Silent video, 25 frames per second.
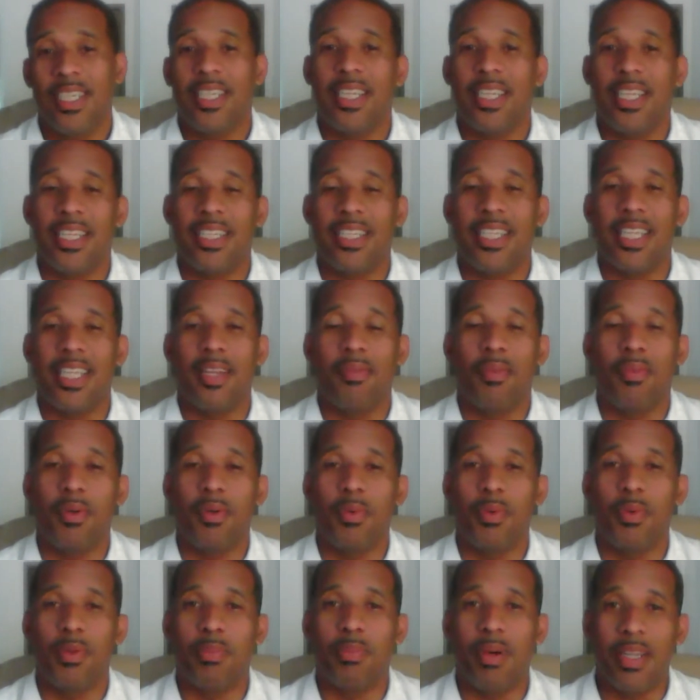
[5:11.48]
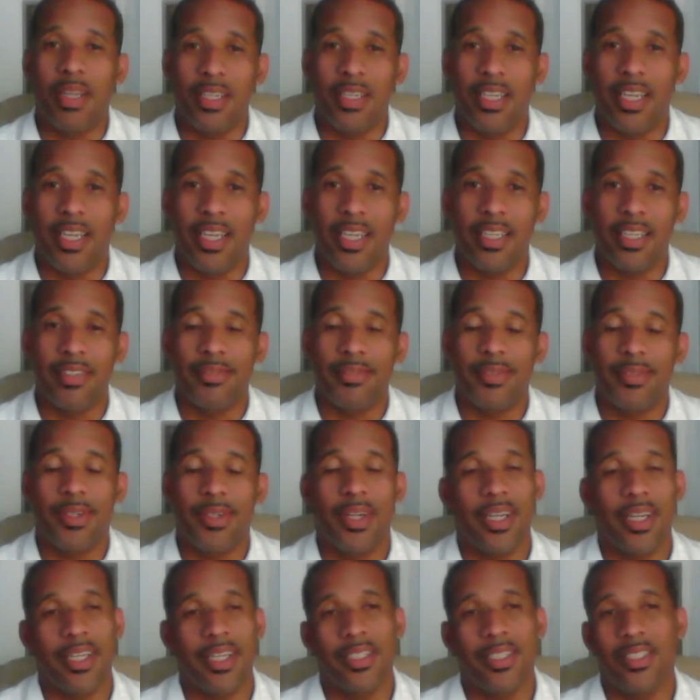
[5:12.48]
let that ruin my day,
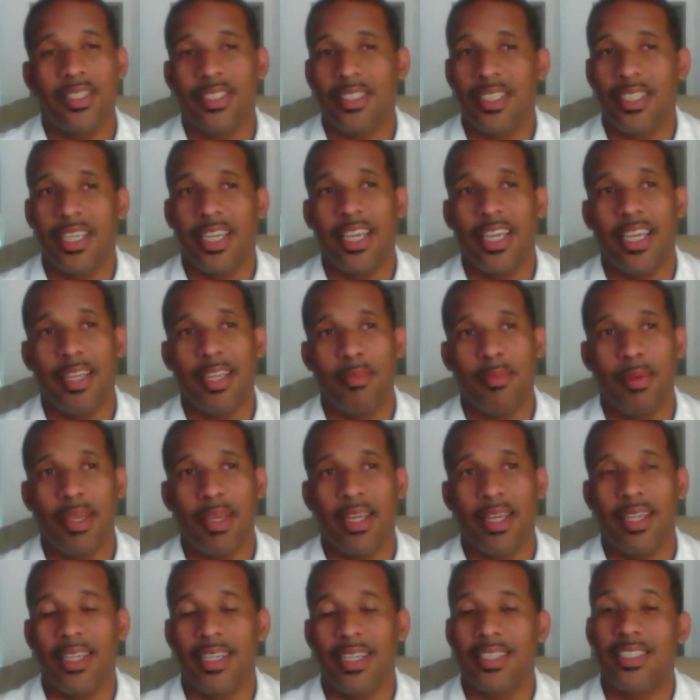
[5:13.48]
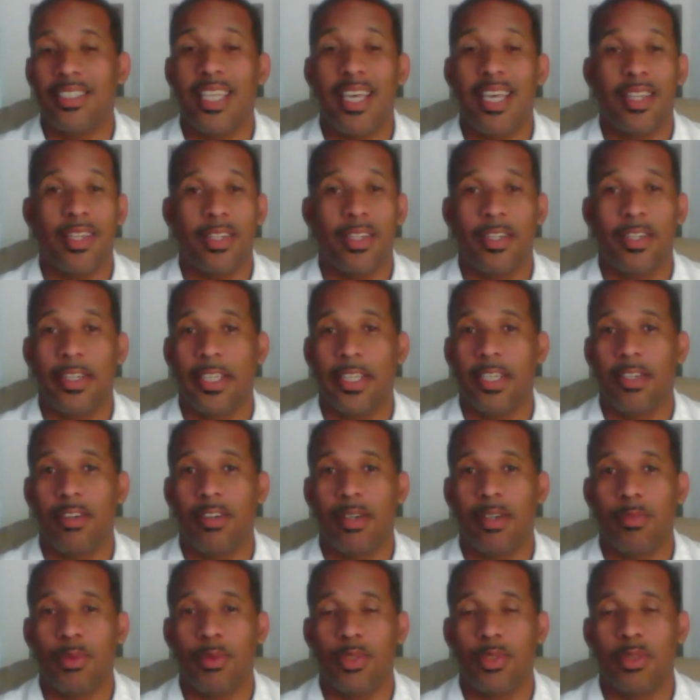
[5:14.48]
or I could just say, hey, man, it's how the cookie
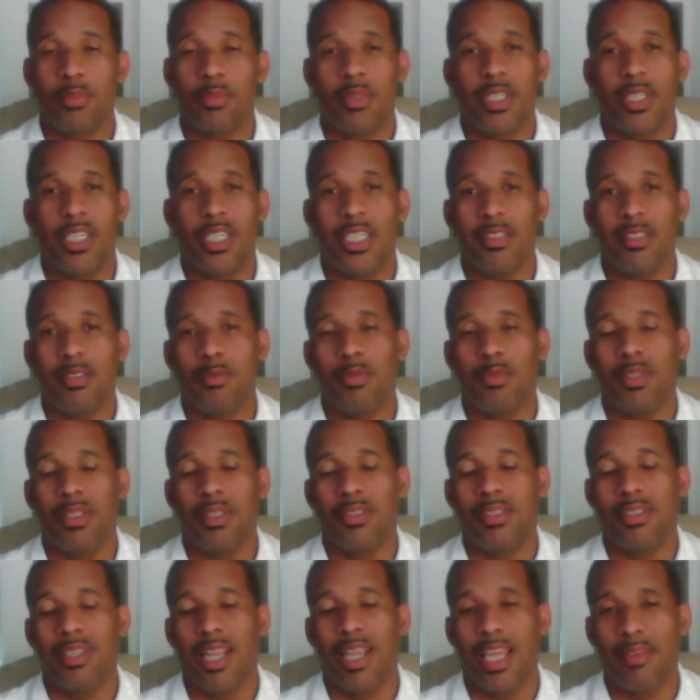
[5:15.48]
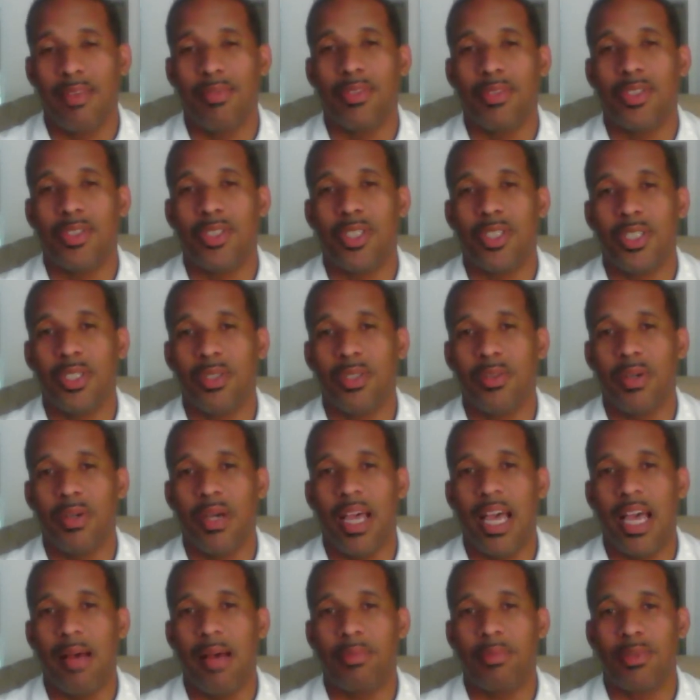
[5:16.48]
crumbles sometimes, but life is still
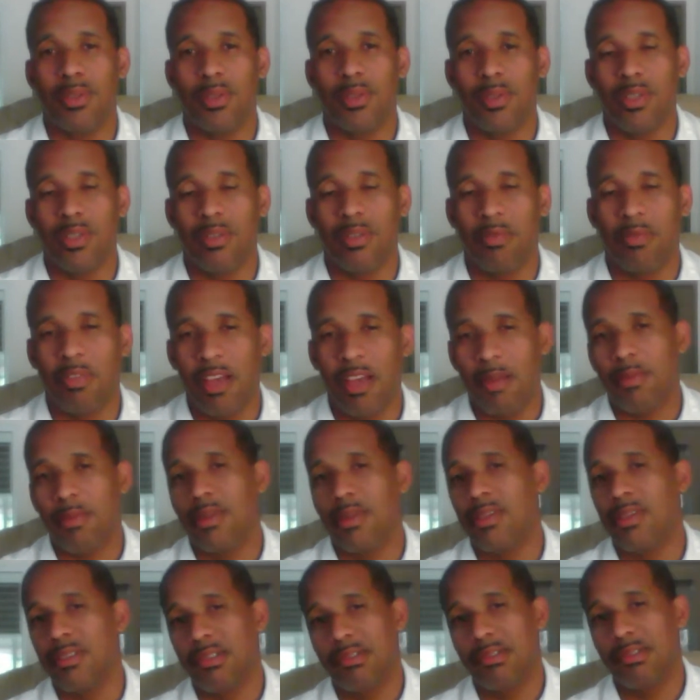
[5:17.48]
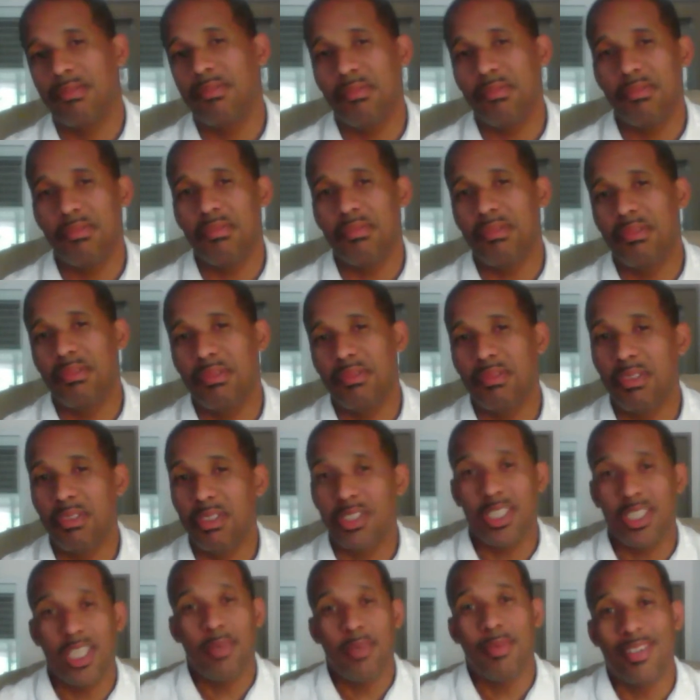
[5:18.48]
absolutely fabulous.
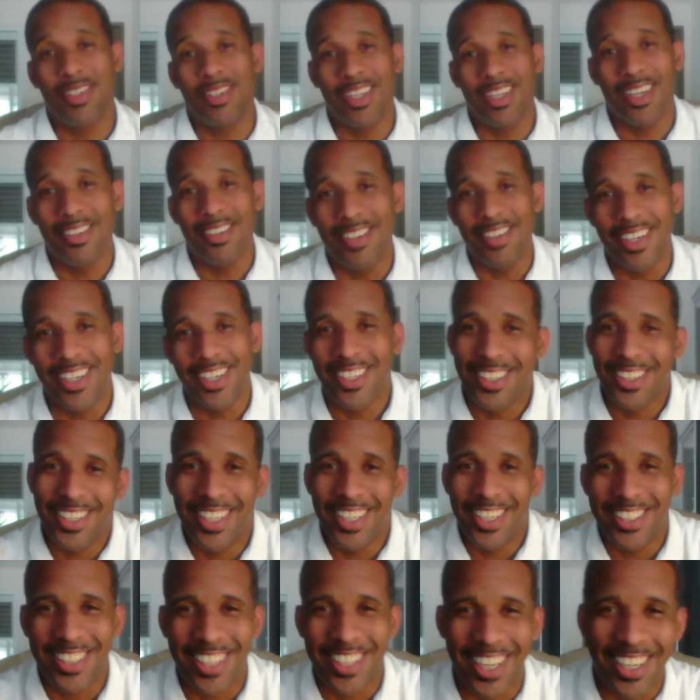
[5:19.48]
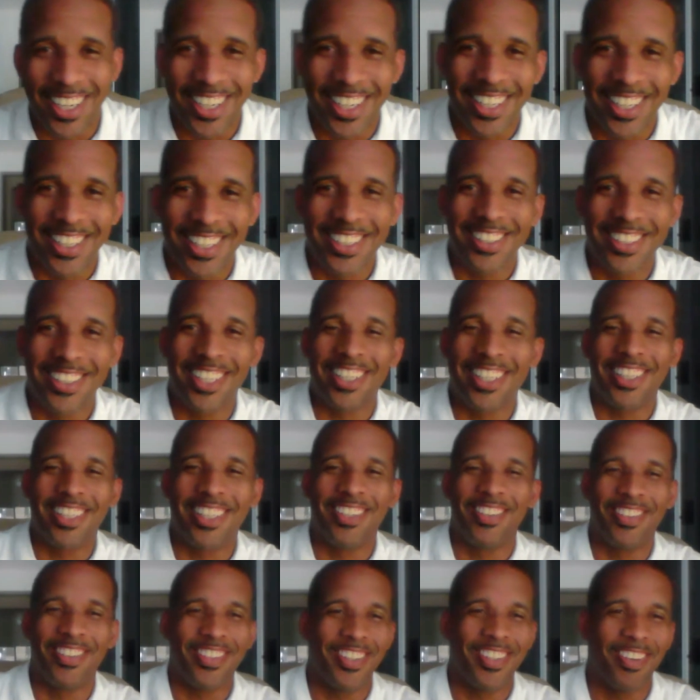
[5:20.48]
let's keep it that way. And that's kind of
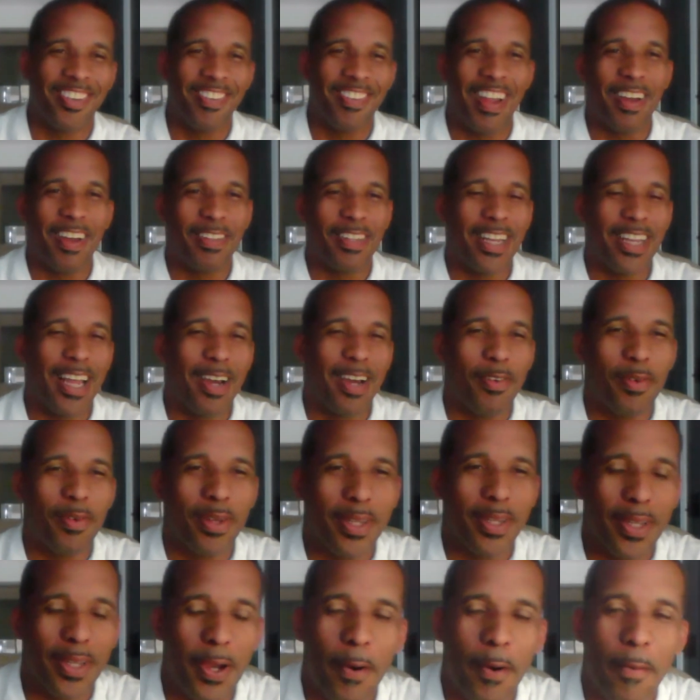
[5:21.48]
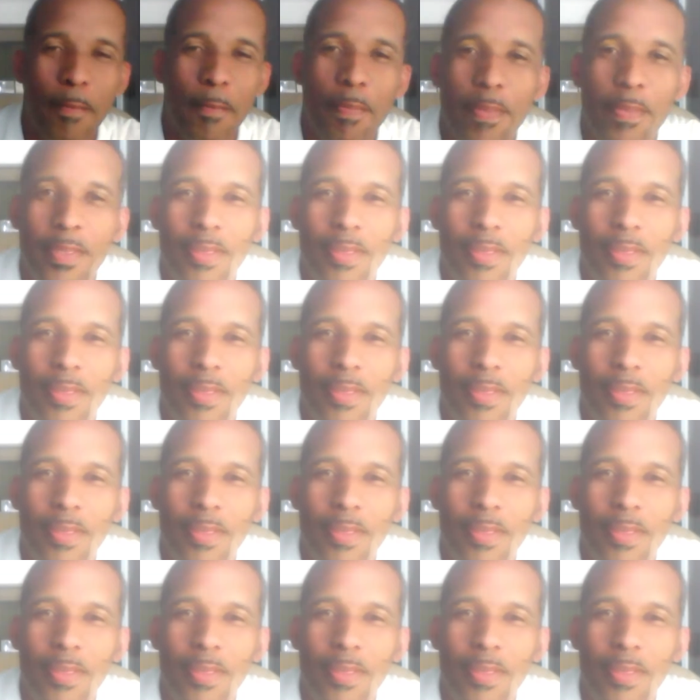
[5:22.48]
the route that I want to go.